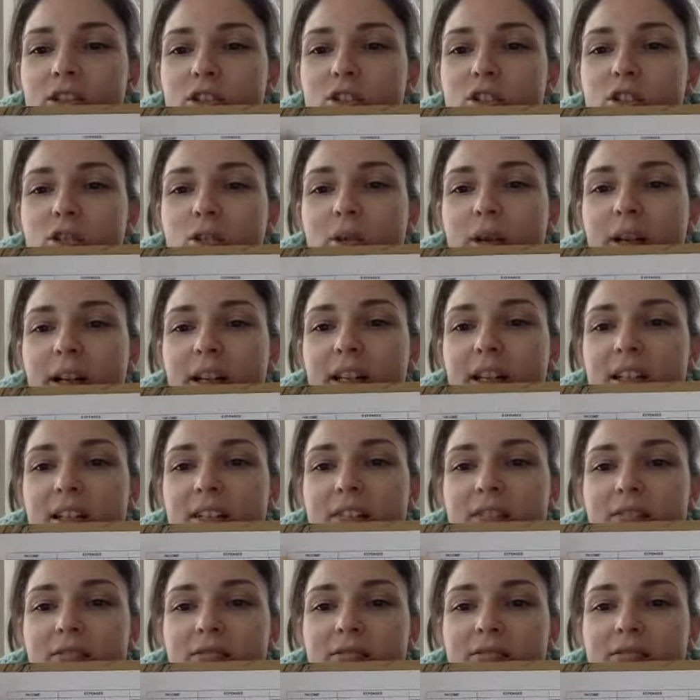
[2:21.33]

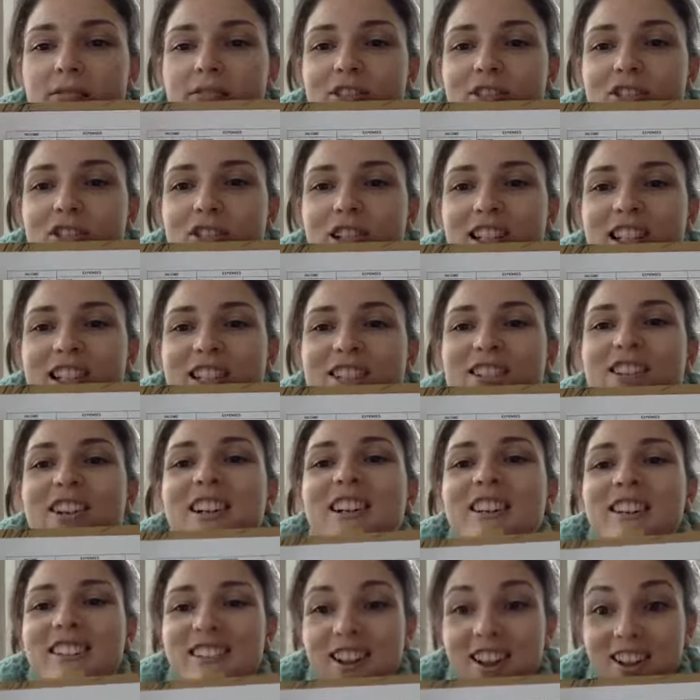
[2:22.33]

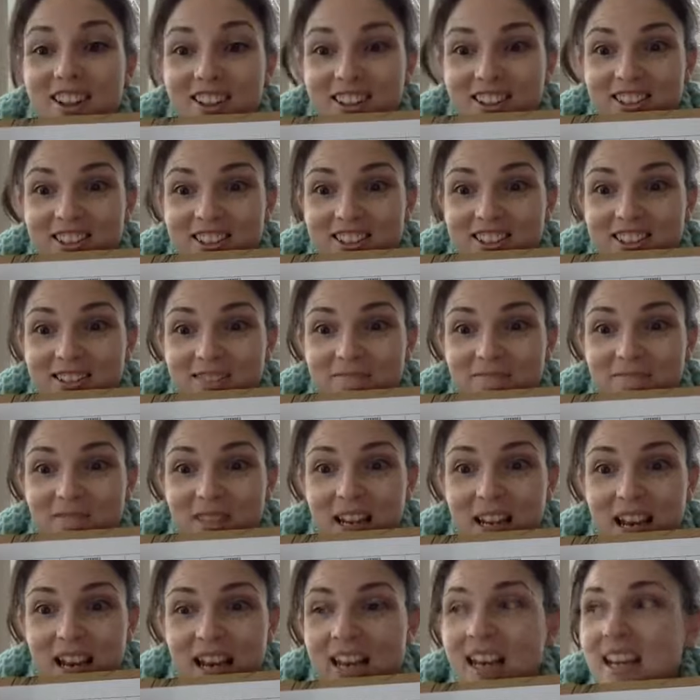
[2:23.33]
$2,200,
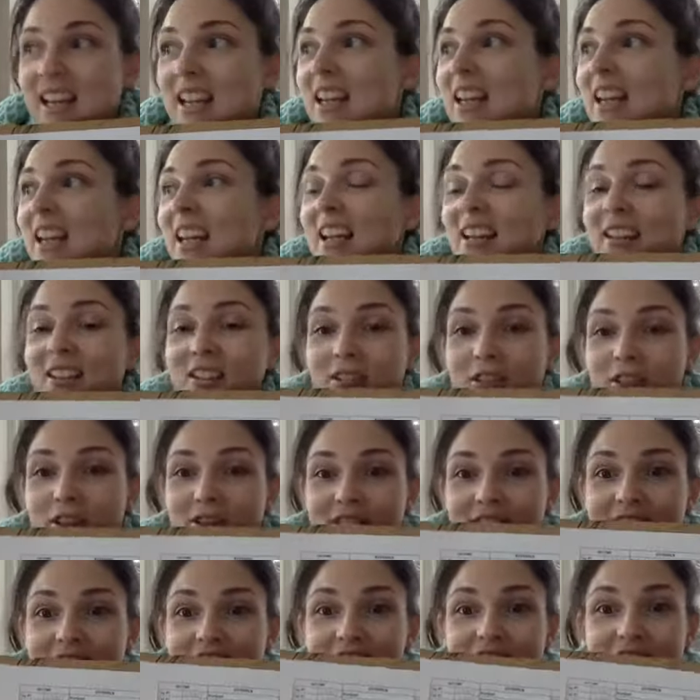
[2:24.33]
okay?
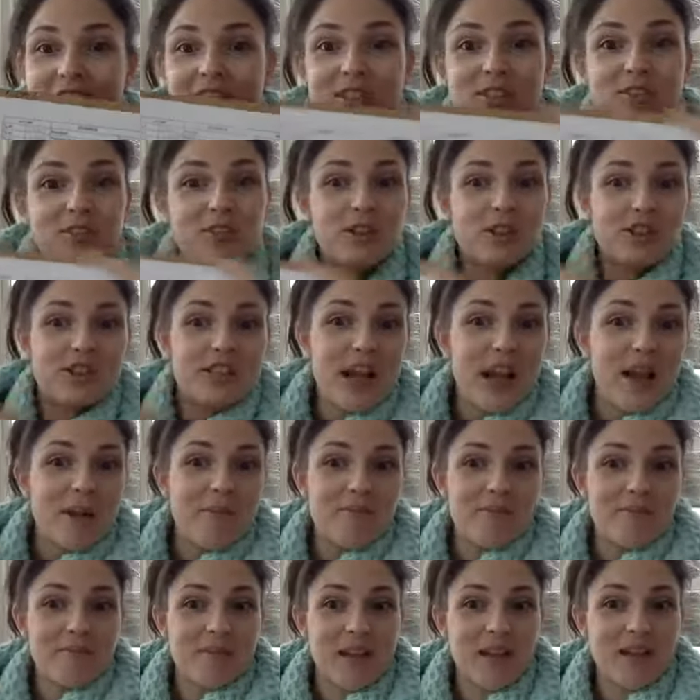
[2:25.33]
So that's the first step,
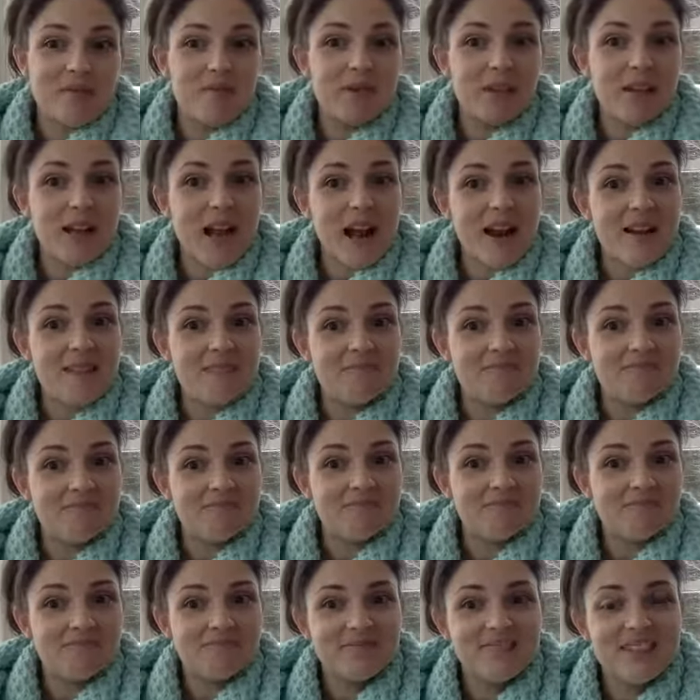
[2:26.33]
and we're done.
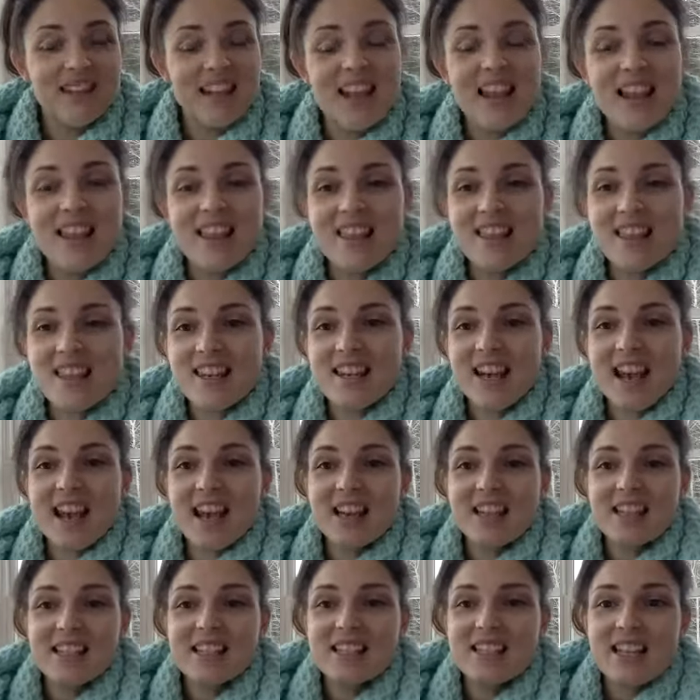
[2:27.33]
The
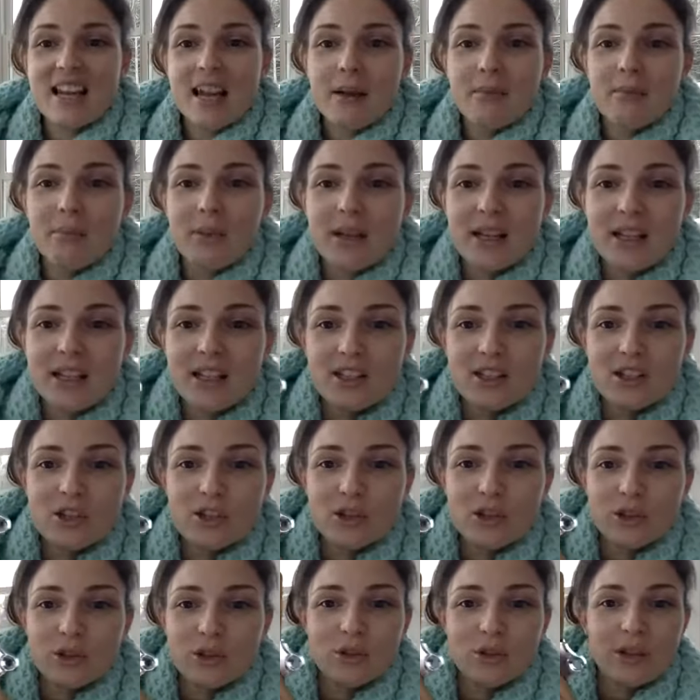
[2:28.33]
next step is
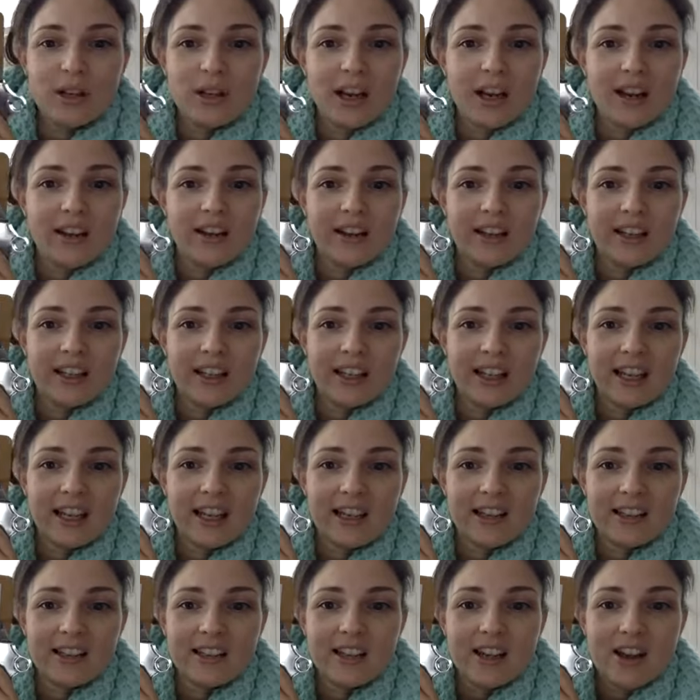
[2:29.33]
to
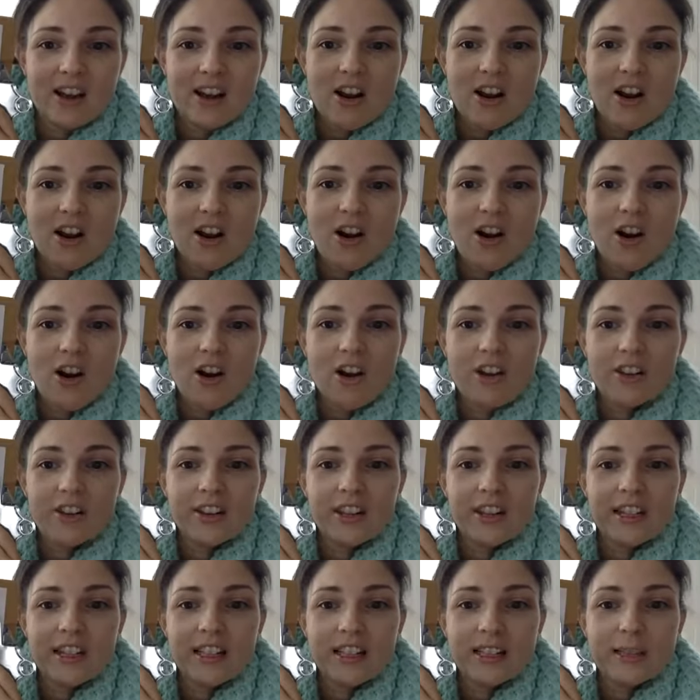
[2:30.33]
calculate all
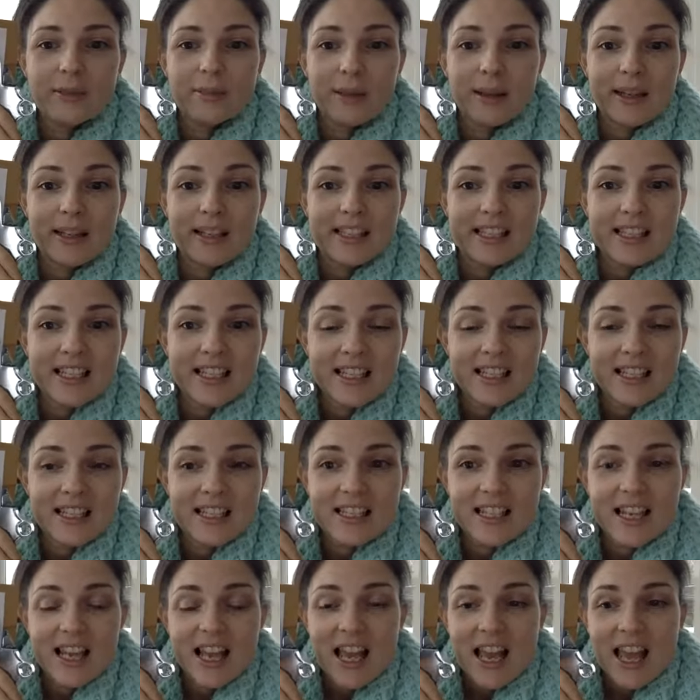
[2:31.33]
the
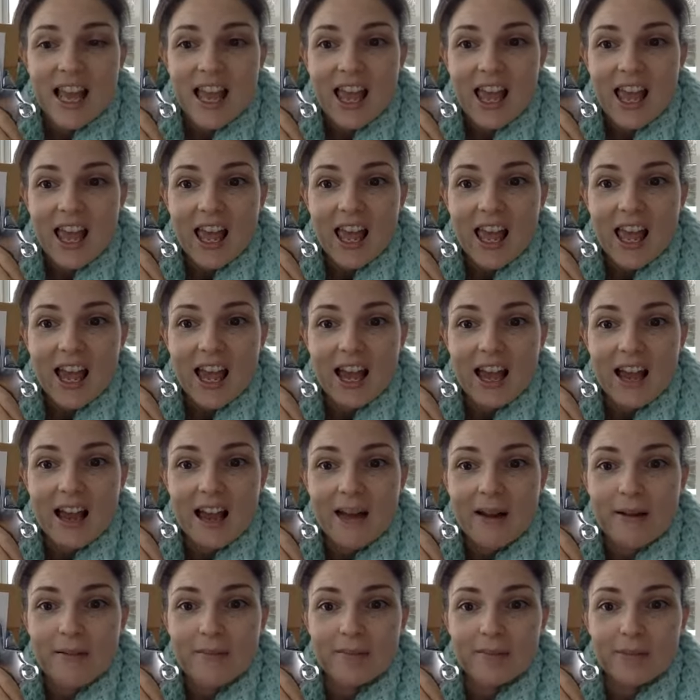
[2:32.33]
expenses.
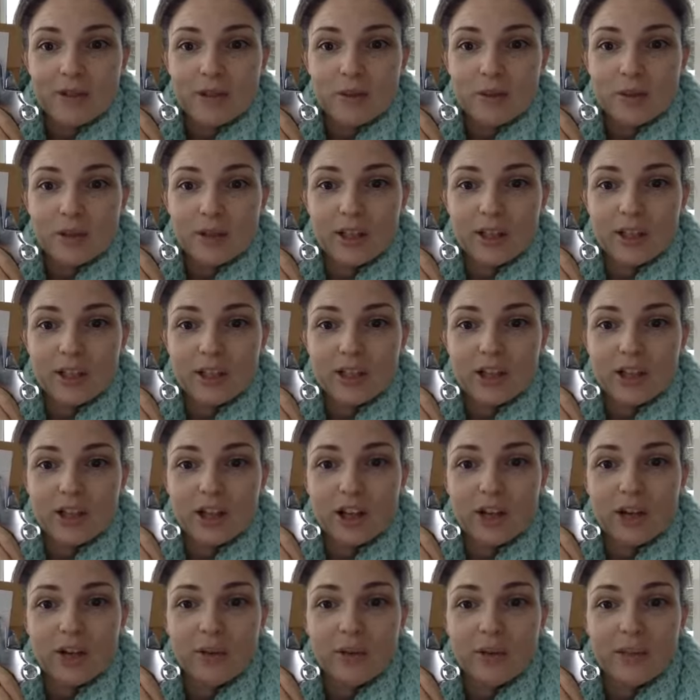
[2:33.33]
So we're going to
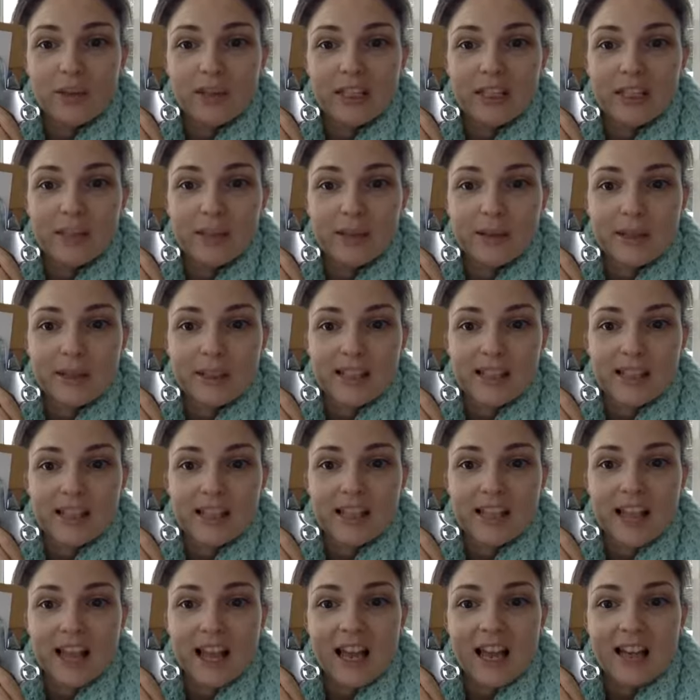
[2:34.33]
start with expenses
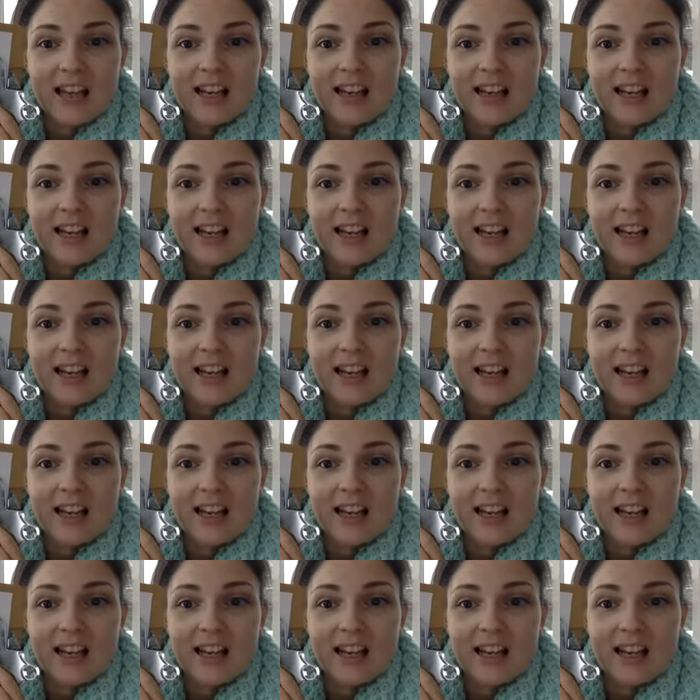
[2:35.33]
that